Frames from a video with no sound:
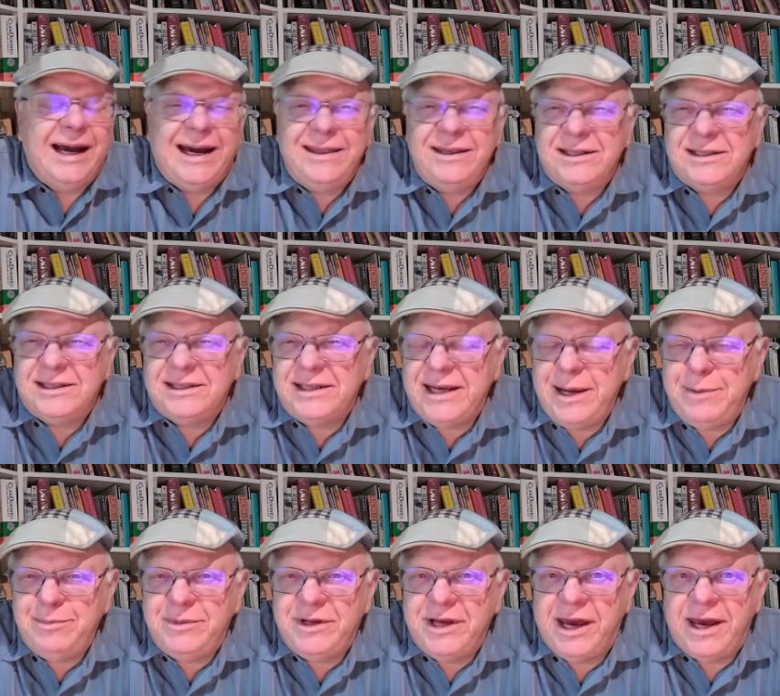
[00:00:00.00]
On the
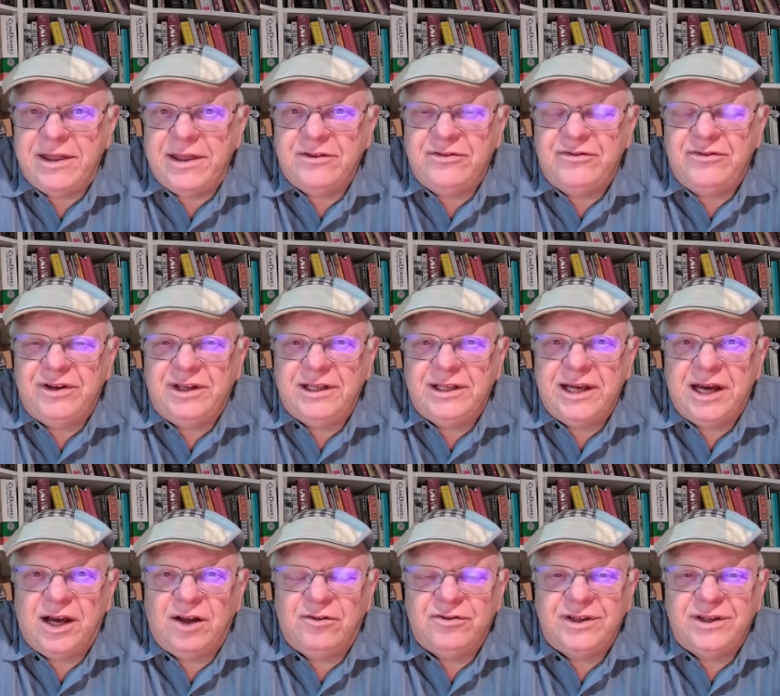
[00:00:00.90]
same day, the
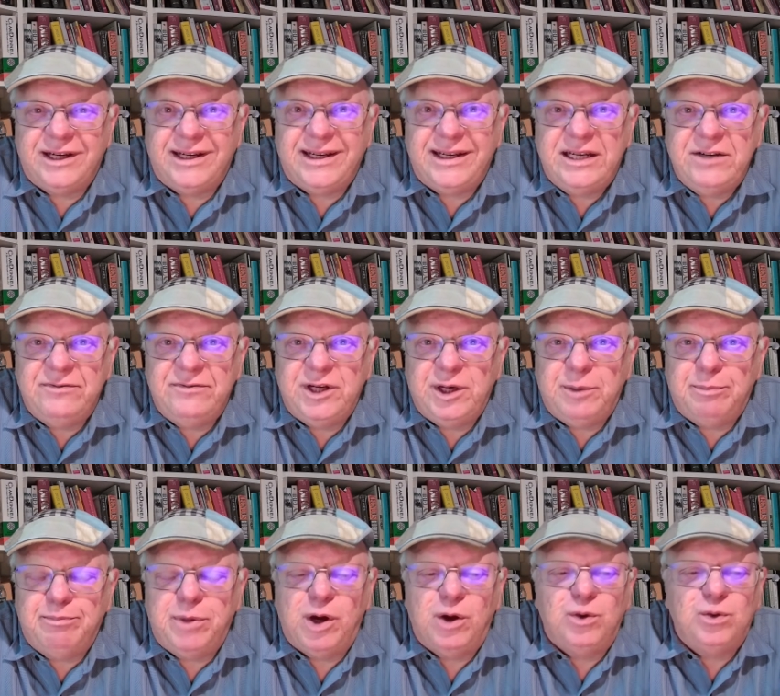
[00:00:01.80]
Philadelphia
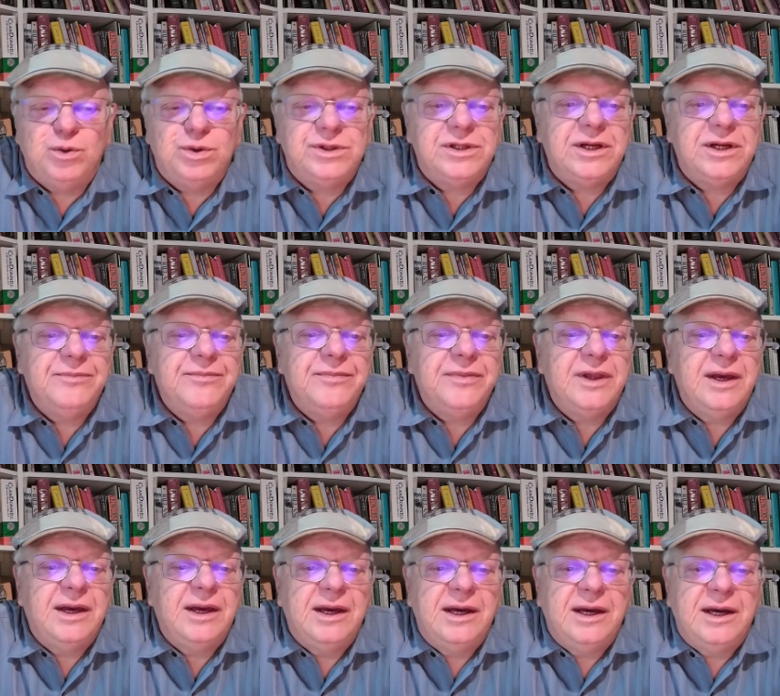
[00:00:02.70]
Evening Post
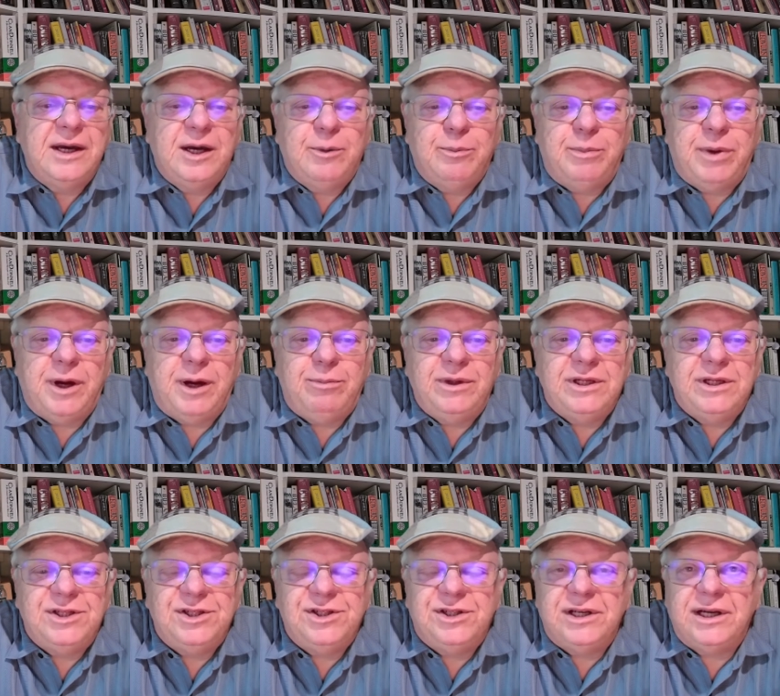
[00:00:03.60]

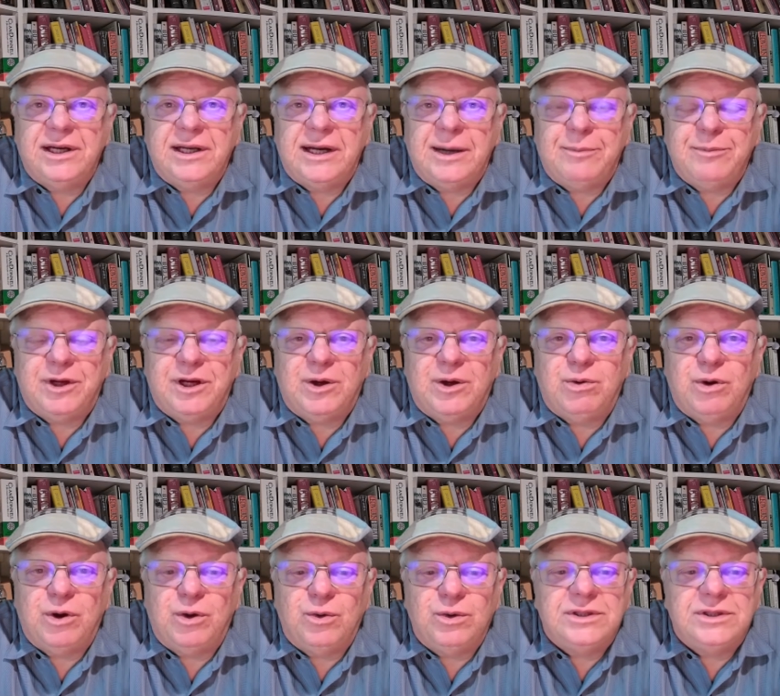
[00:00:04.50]
published, and I'm going to
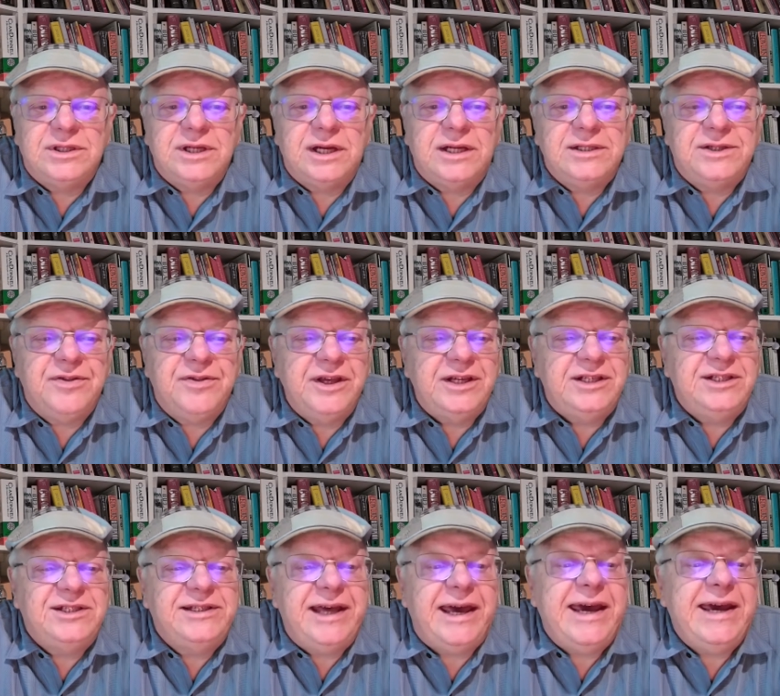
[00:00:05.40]
quote, says,
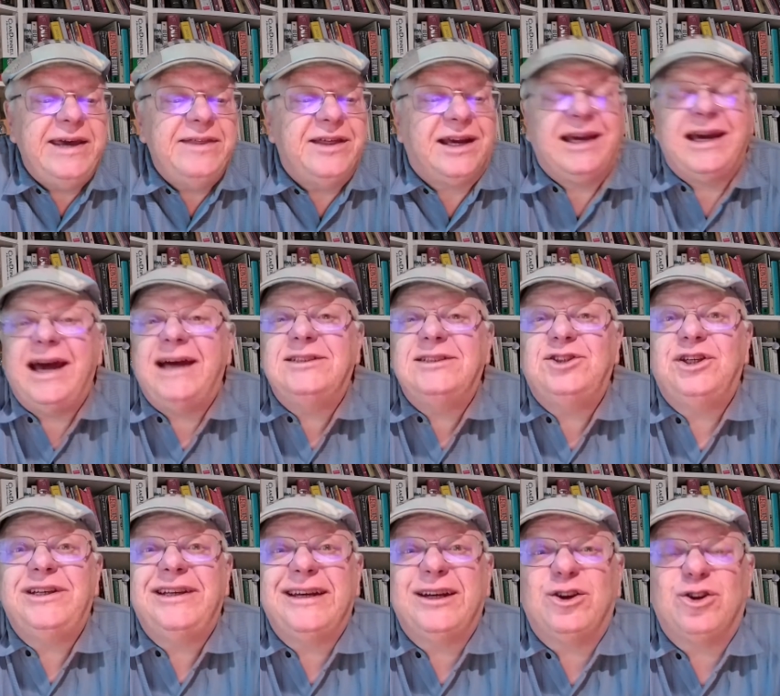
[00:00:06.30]
"This day the
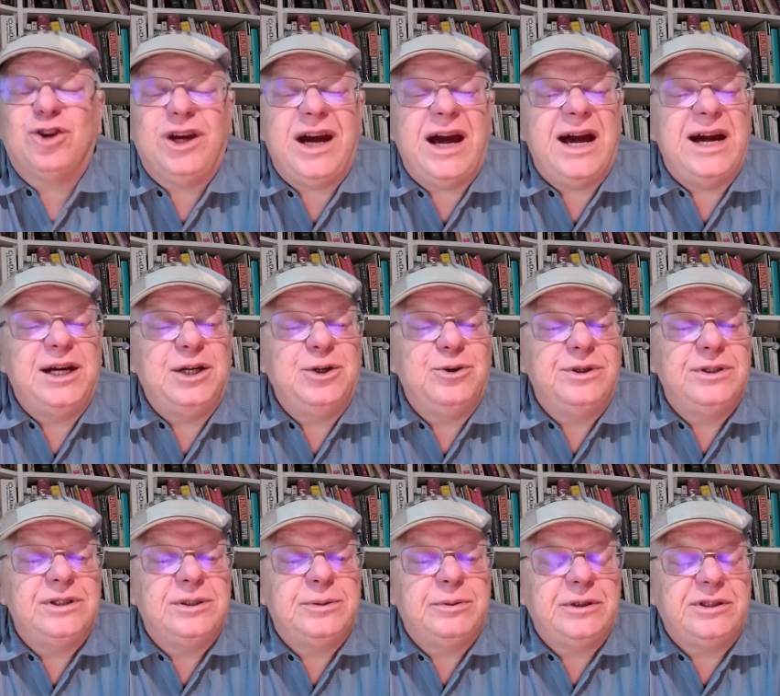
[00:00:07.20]
Continental
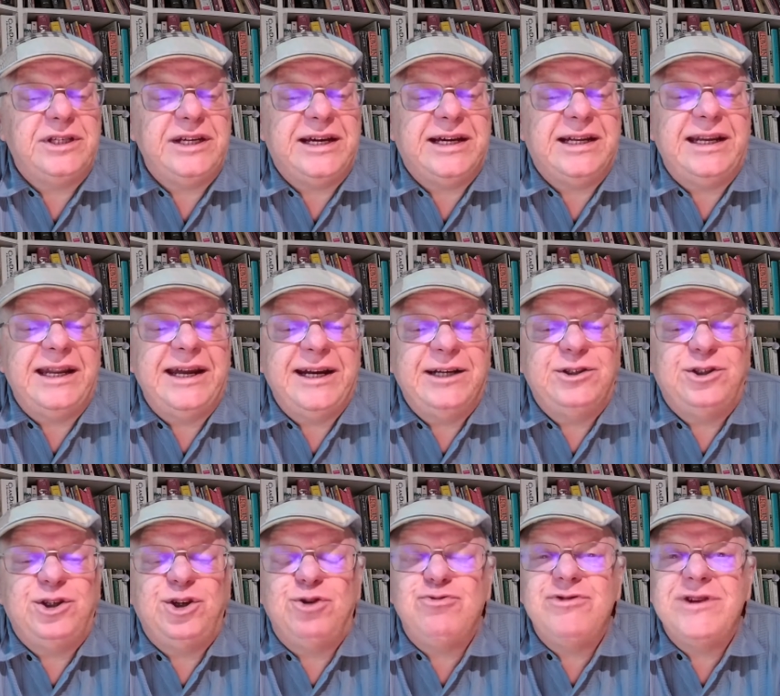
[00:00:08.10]
Congress
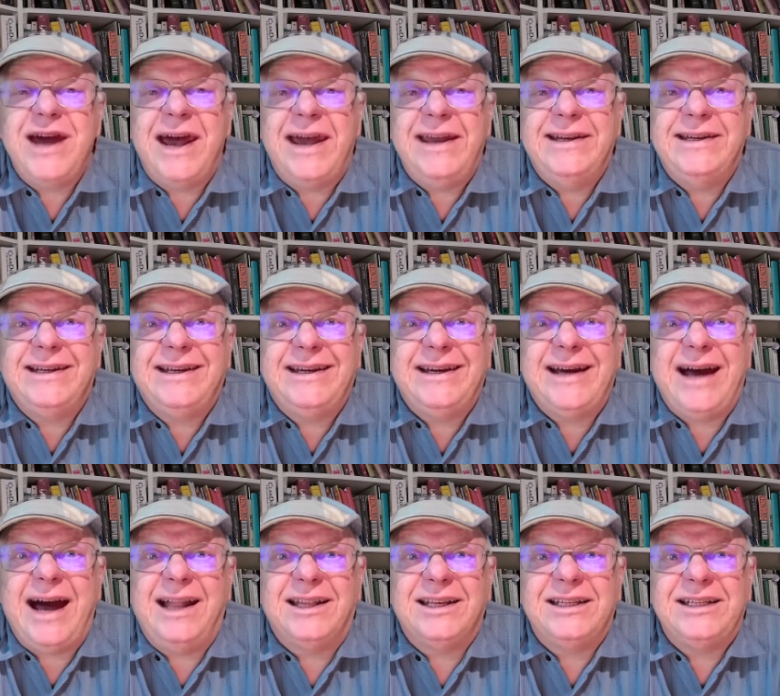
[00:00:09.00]
declared the United
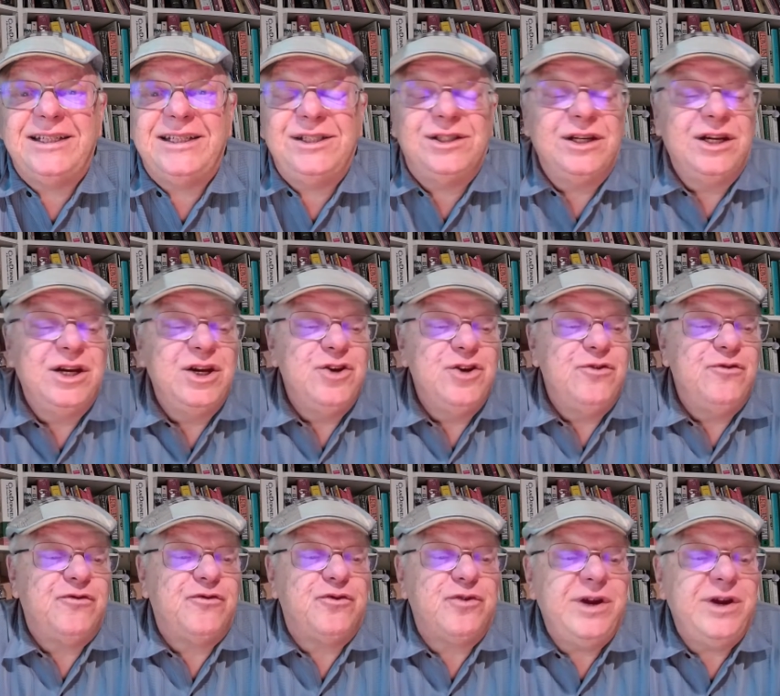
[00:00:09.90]
Colonies
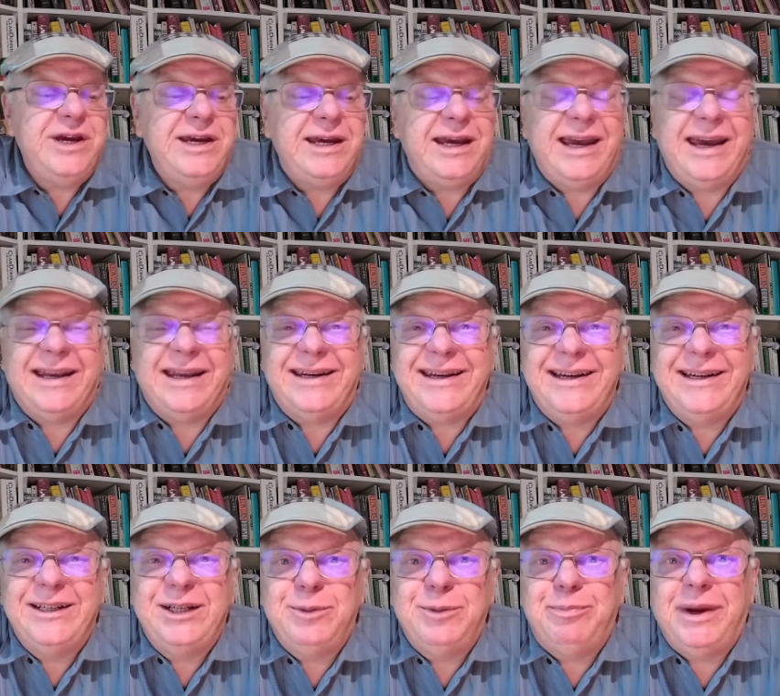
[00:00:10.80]
free and
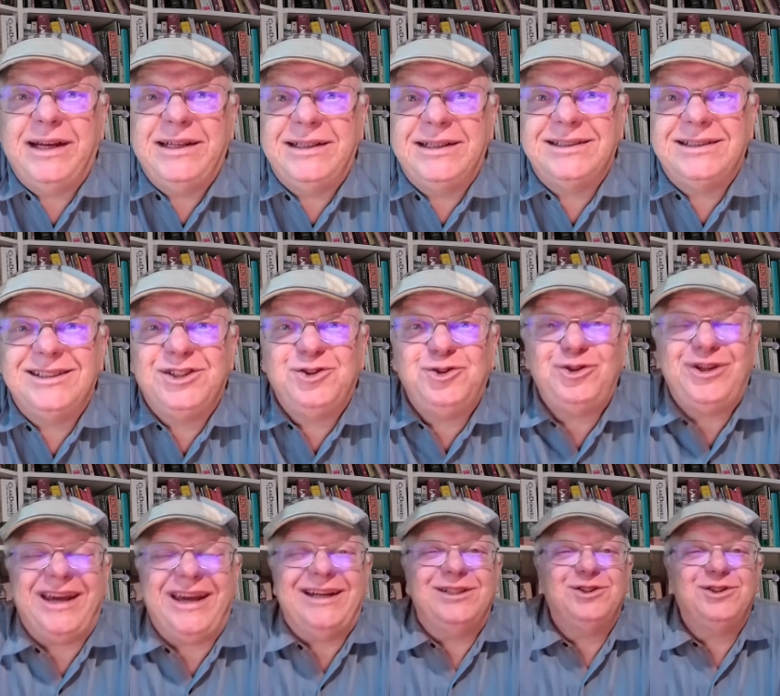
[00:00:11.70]
independent
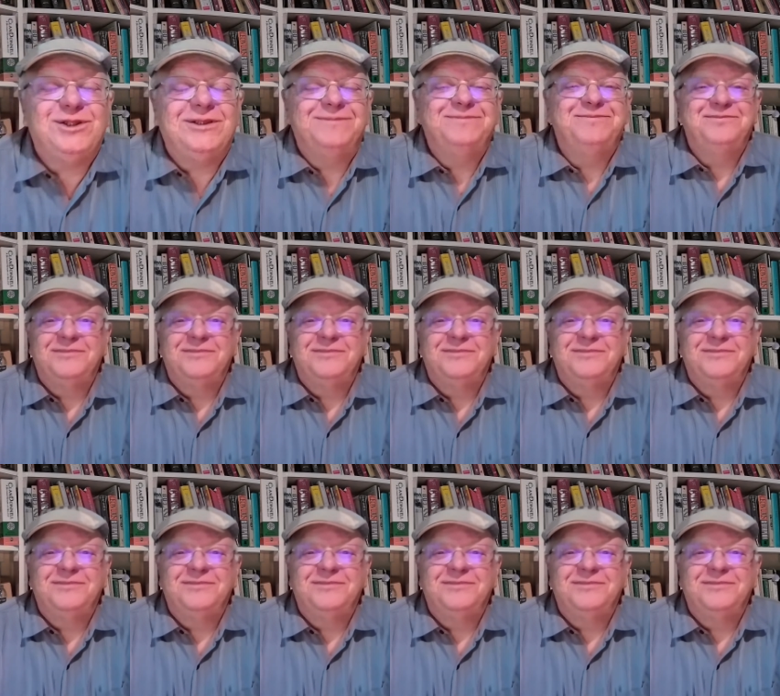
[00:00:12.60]
states."